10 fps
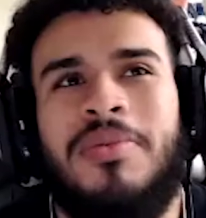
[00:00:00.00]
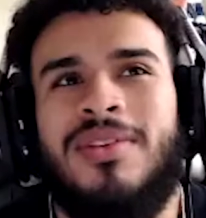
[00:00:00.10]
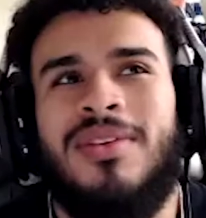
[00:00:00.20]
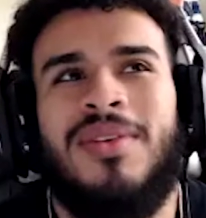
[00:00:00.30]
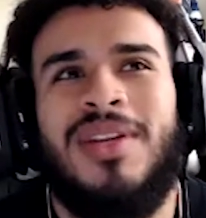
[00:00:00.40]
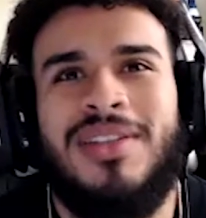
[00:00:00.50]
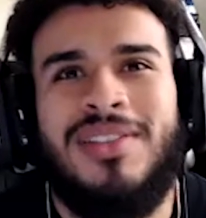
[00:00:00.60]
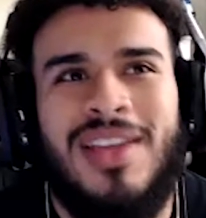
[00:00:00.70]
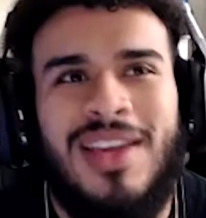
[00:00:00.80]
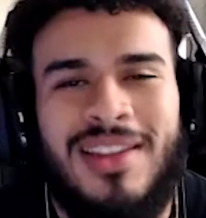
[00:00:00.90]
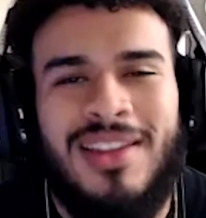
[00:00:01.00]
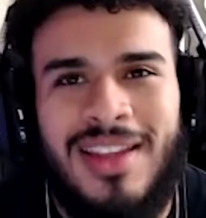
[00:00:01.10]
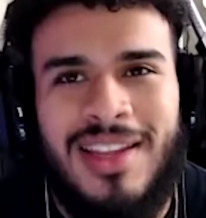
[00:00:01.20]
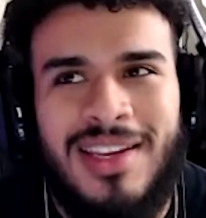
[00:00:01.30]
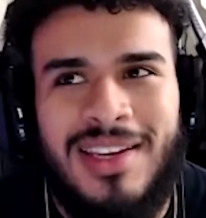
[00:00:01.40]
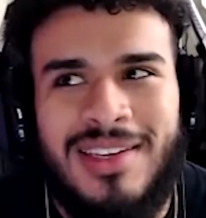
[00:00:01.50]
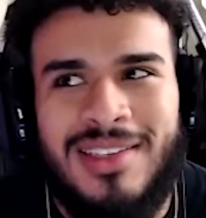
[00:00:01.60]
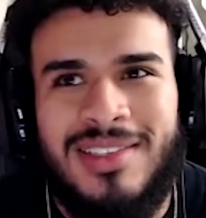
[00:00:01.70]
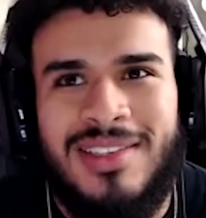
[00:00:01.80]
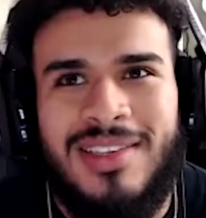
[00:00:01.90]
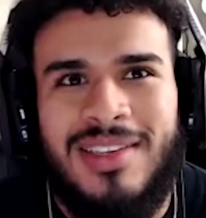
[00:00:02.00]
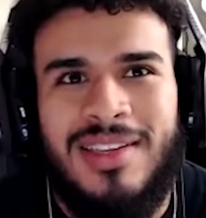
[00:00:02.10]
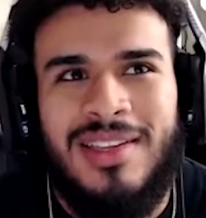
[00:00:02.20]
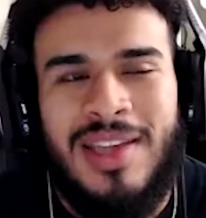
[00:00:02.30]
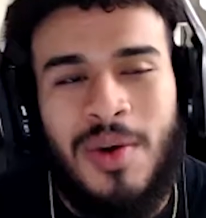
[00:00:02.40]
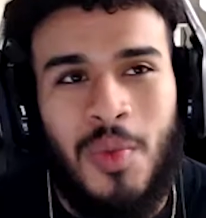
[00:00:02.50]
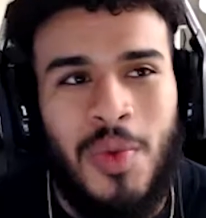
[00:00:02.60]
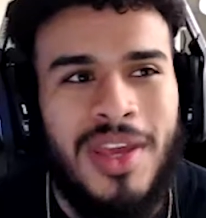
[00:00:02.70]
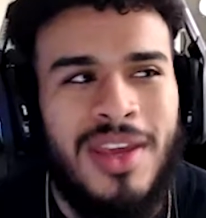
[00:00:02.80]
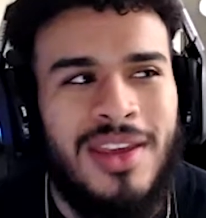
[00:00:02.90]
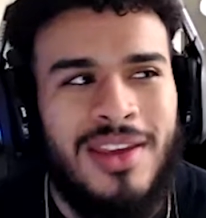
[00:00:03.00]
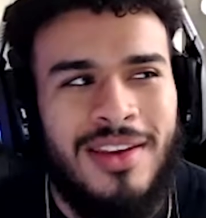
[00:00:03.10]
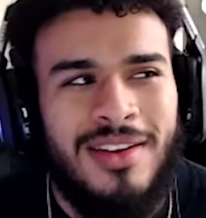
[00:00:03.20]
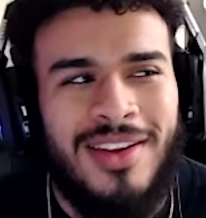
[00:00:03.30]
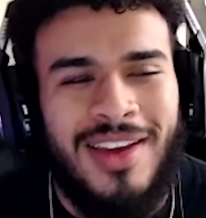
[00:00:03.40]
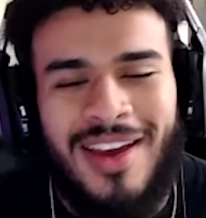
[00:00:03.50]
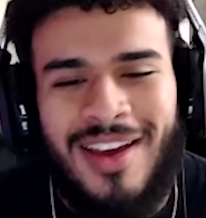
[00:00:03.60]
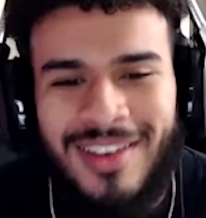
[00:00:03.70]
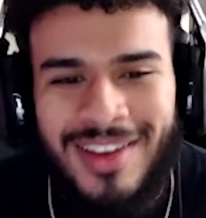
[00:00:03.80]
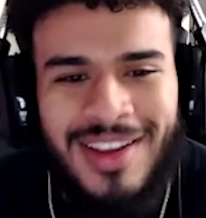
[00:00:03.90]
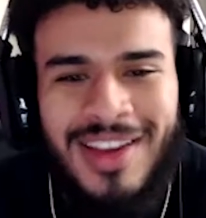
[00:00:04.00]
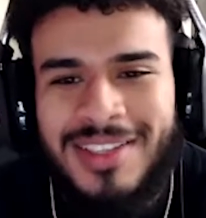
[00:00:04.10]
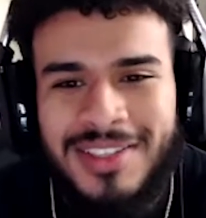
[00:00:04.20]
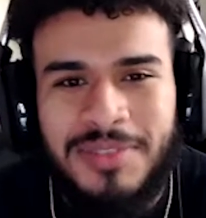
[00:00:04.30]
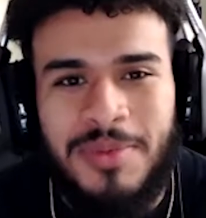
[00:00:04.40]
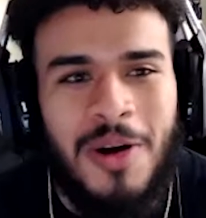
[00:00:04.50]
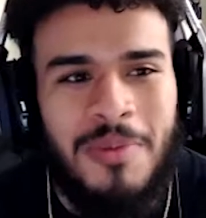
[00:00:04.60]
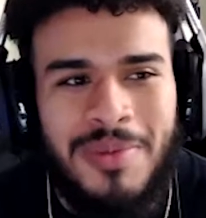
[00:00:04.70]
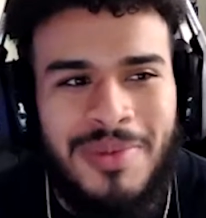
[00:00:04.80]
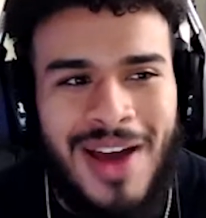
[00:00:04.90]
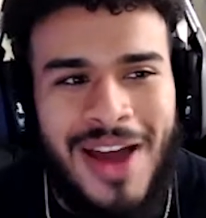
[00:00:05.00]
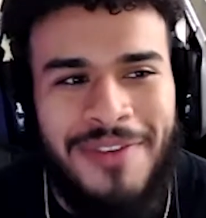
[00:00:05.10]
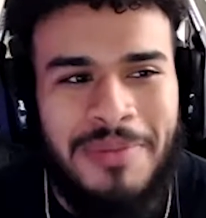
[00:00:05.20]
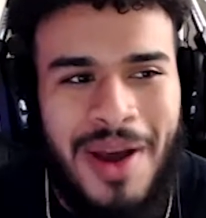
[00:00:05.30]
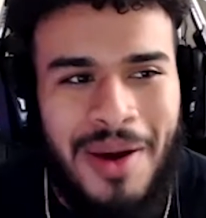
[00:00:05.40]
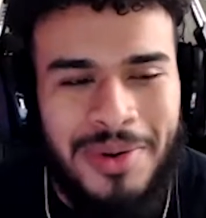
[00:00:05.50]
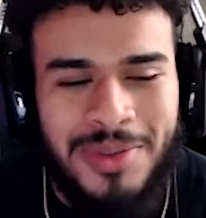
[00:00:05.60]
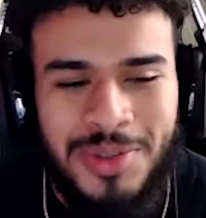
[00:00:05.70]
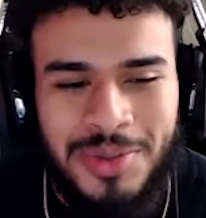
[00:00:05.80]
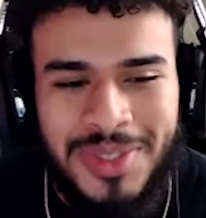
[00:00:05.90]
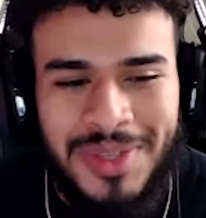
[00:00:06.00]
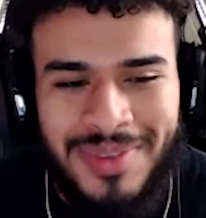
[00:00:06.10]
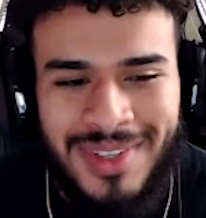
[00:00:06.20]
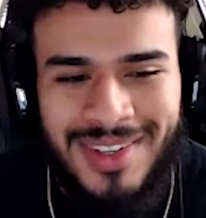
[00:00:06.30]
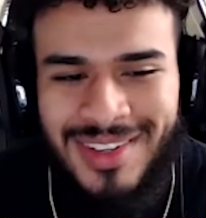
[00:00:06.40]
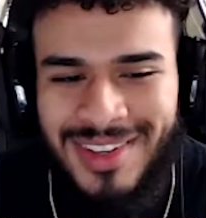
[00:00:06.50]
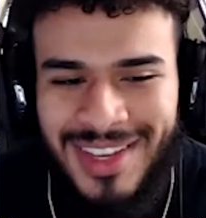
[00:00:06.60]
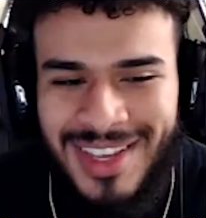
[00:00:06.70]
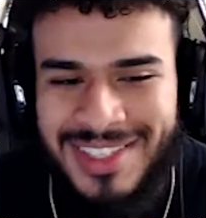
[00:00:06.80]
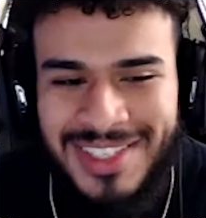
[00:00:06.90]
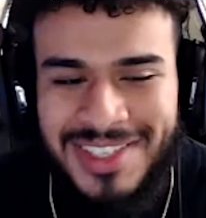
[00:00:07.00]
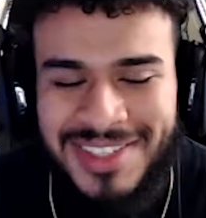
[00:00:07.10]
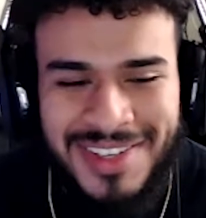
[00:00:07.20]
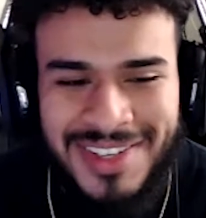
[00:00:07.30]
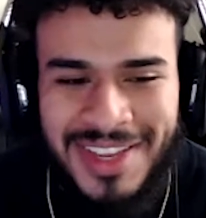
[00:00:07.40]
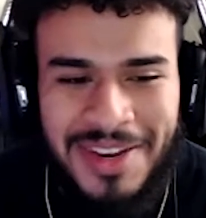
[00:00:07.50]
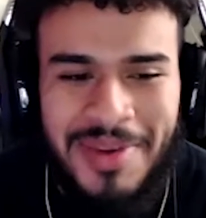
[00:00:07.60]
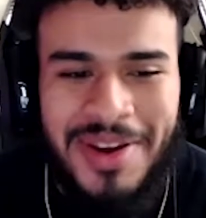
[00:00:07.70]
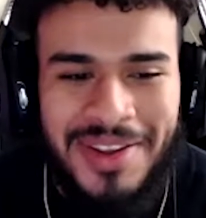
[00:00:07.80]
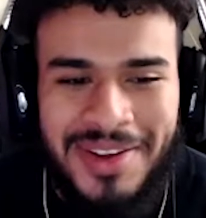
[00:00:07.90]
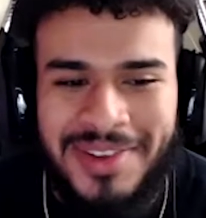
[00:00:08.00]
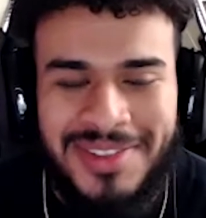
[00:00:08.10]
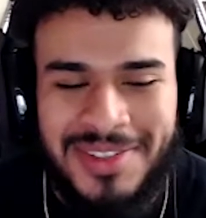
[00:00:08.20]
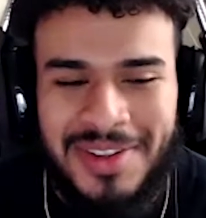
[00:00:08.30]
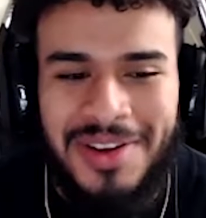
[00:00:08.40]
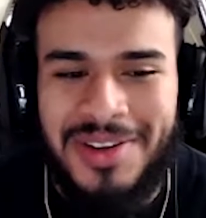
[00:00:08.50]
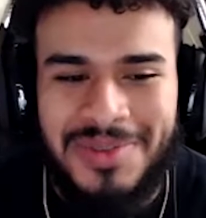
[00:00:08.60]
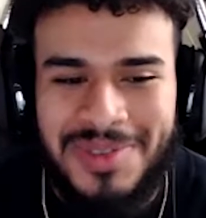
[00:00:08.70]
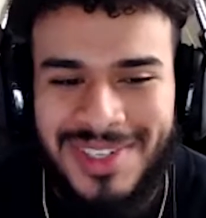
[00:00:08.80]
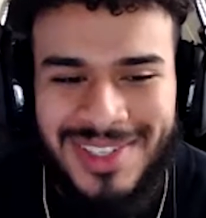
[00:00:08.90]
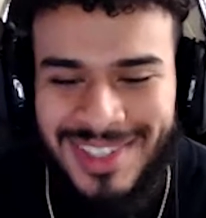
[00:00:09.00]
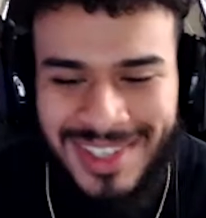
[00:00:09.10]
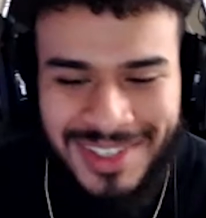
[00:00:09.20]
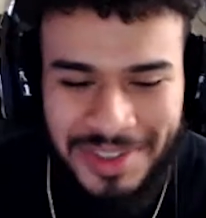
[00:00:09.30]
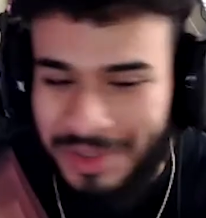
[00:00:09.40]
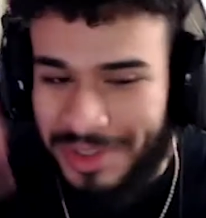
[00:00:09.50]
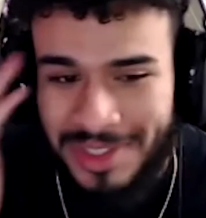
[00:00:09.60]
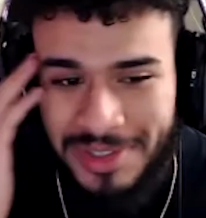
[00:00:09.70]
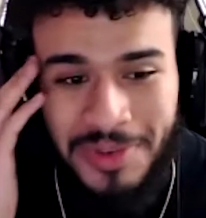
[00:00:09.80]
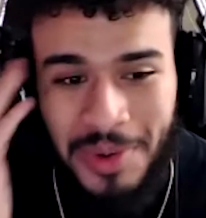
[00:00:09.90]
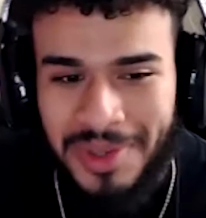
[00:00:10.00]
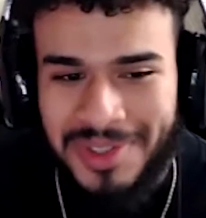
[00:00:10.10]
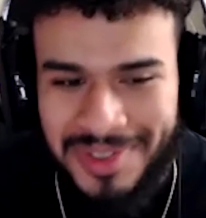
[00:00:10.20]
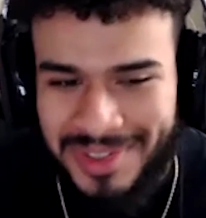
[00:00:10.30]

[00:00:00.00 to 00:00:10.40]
don't understand that like that we like I guess the smaller people have the power to do something like as easy as anybody else, as long as we just like literally just focus on